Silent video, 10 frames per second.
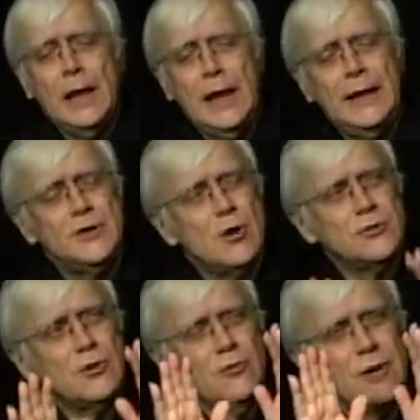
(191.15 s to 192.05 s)
And he's
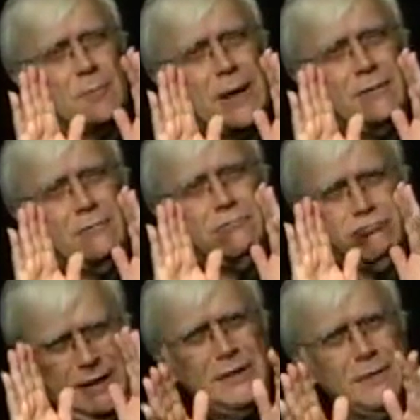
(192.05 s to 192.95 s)
also going to
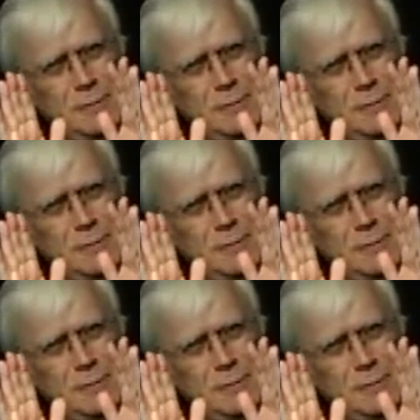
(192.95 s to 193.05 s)
right in the